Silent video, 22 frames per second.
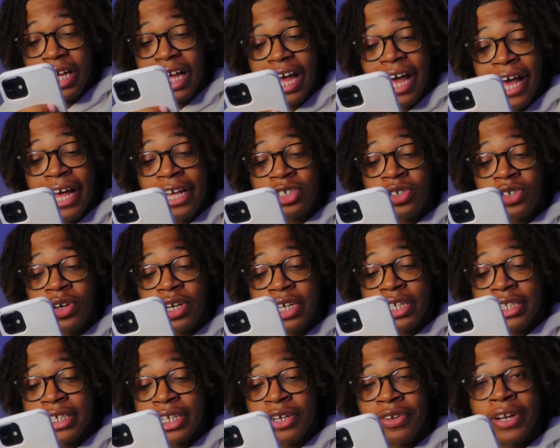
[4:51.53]
As y'all
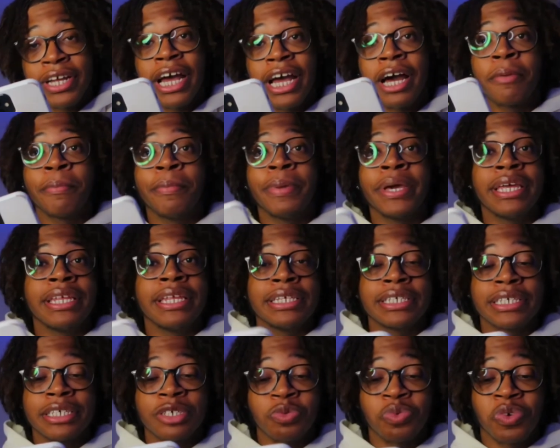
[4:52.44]
can tell, they got
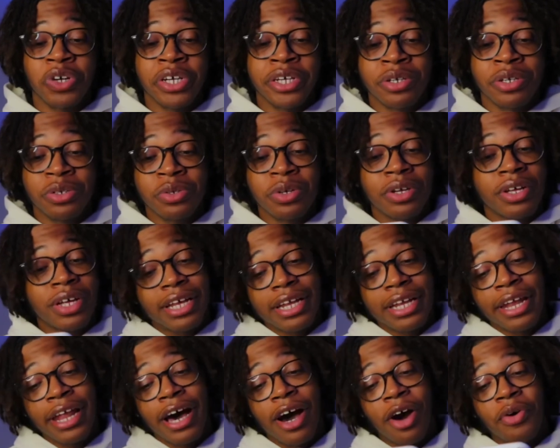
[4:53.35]
beanies as well.
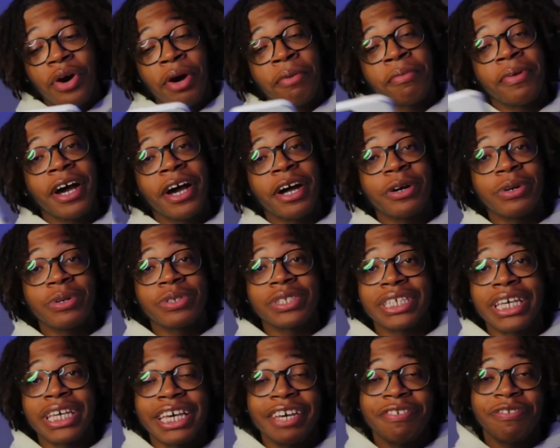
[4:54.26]
Now, I'm not gonna
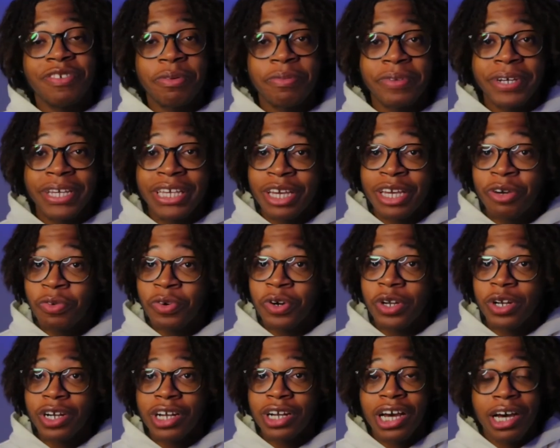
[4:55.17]
say if I'm gonna get
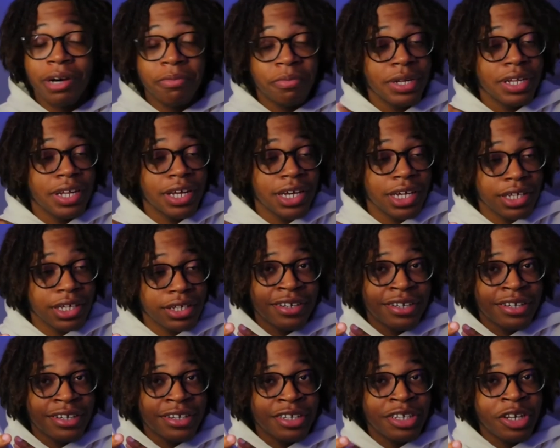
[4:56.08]
one or not, but, like,
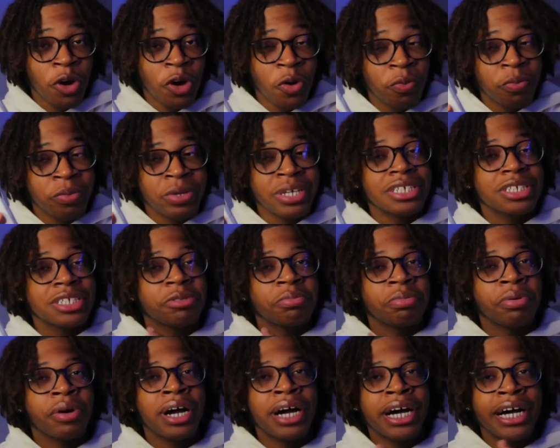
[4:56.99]
don't be
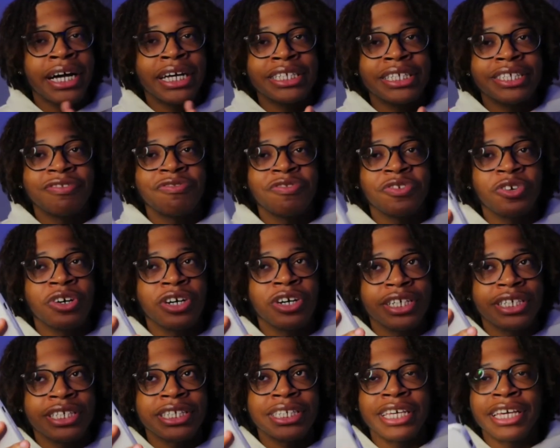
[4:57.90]
surprised if
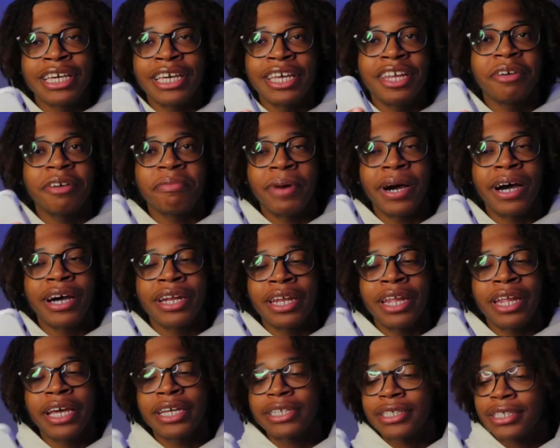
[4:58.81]
y'all see it in my
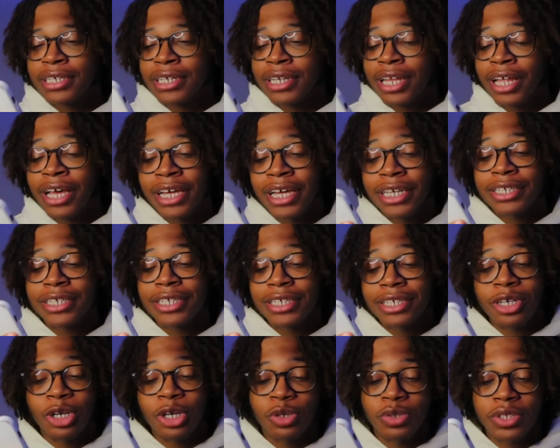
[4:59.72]
next
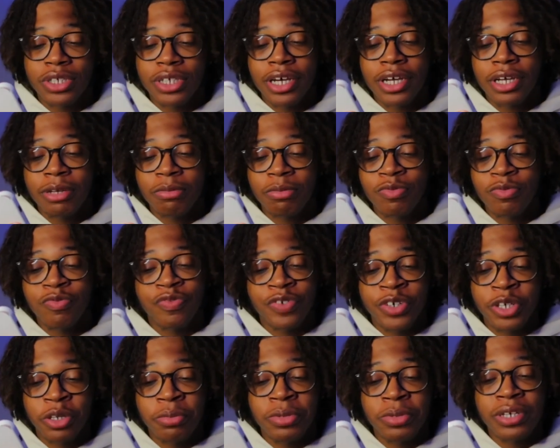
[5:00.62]
collection though, type.
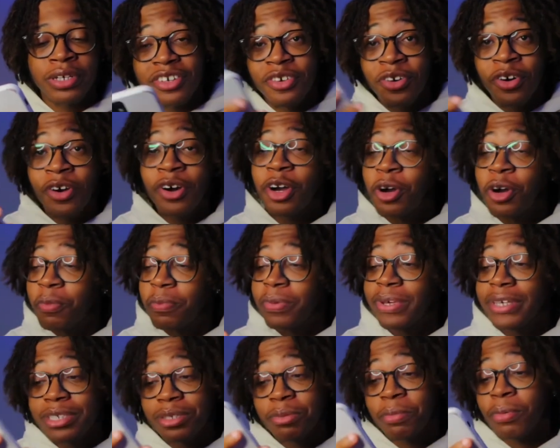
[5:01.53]
Feel me? Y'all gonna
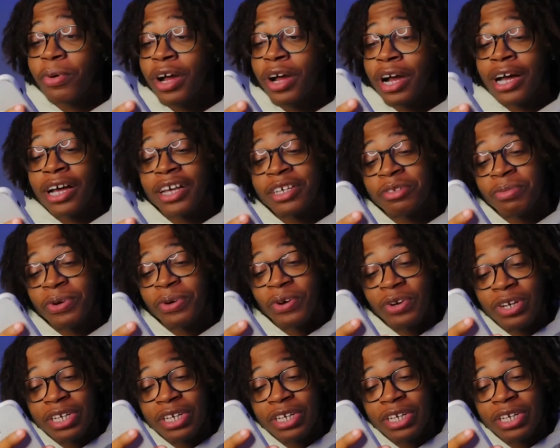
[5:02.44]
be surprised, bro.